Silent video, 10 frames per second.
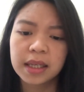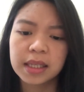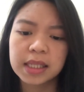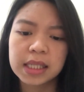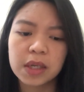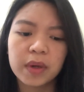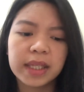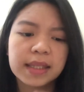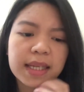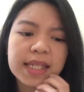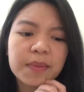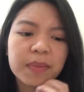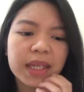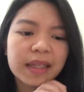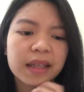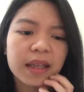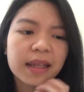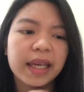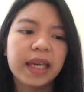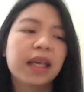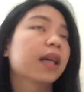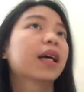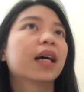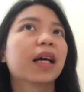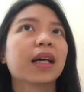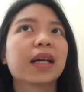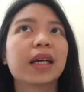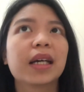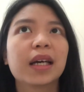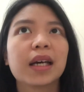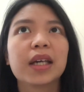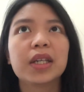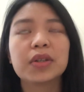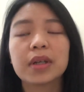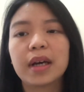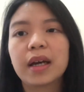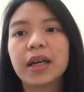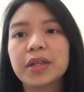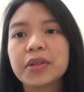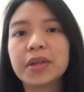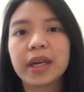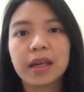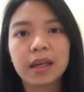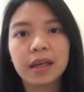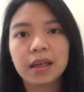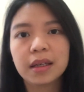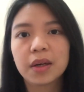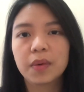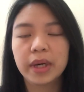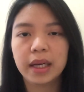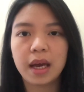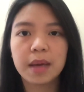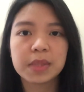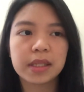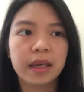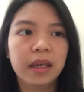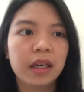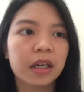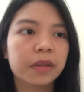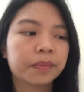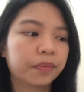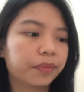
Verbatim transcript: So it doesn't mean like you are you getting what I'm saying here?